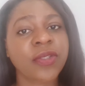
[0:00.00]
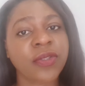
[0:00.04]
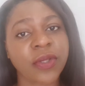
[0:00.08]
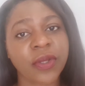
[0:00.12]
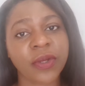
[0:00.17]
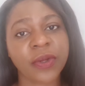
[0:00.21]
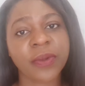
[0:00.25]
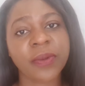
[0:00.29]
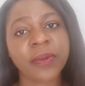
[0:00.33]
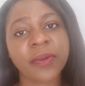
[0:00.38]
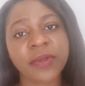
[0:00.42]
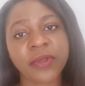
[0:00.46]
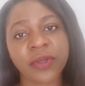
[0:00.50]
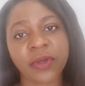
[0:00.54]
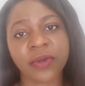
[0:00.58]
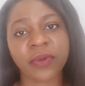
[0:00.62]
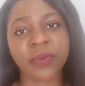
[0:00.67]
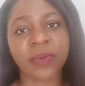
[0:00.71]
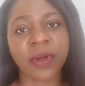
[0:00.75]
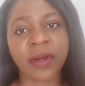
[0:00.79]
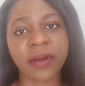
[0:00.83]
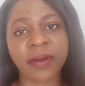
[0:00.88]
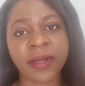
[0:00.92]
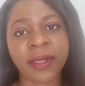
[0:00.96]
So
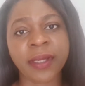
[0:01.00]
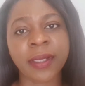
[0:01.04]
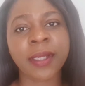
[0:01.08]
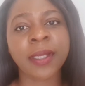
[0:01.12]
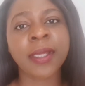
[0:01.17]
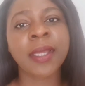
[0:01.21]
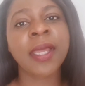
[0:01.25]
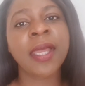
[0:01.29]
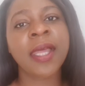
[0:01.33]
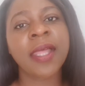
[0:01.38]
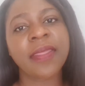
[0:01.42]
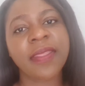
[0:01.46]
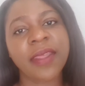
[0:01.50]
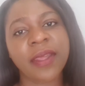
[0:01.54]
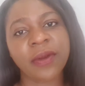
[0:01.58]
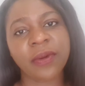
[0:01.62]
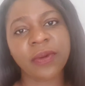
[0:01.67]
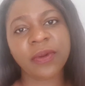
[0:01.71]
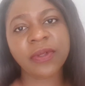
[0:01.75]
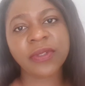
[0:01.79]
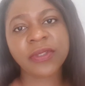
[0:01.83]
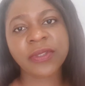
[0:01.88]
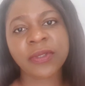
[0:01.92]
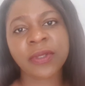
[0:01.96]
don't worry. Then
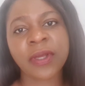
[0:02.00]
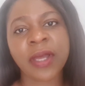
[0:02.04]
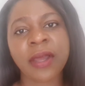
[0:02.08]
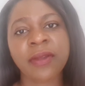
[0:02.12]
also,